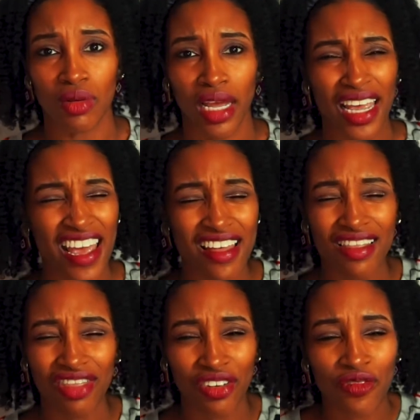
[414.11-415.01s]
Like
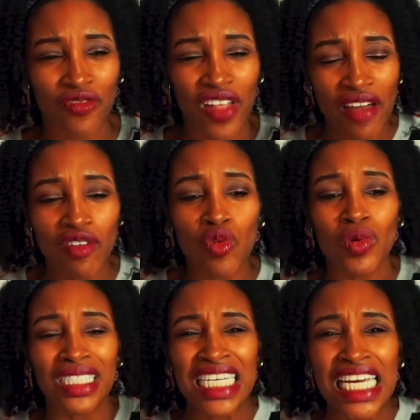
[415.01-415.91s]
the flavor
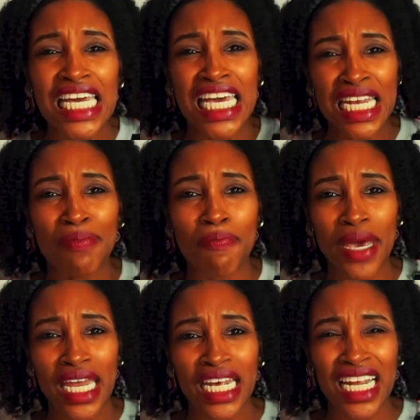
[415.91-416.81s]
was
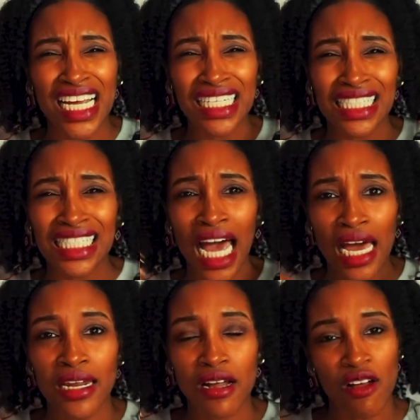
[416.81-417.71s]
embedded
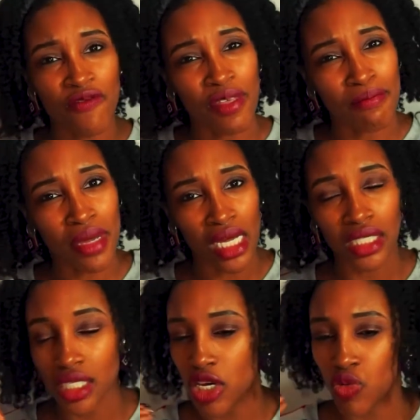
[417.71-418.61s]
inside of the
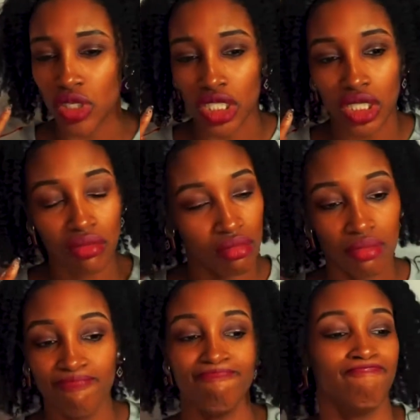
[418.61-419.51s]
meat. It was,
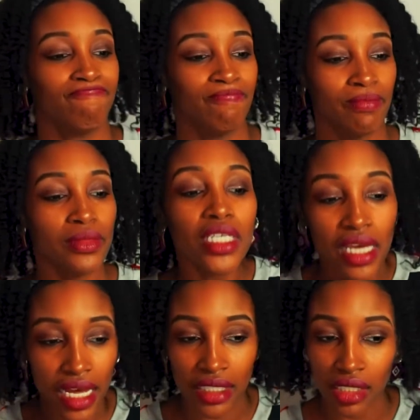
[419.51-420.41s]

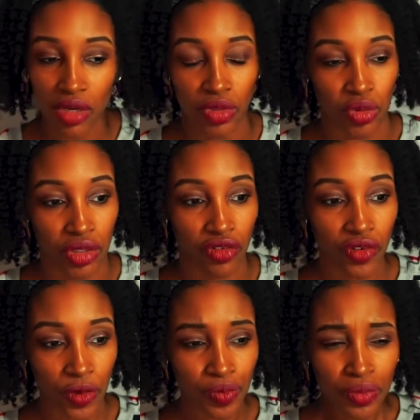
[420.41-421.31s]
yes, it was
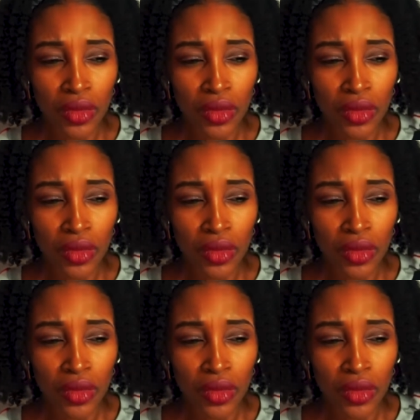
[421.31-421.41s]
wonderful.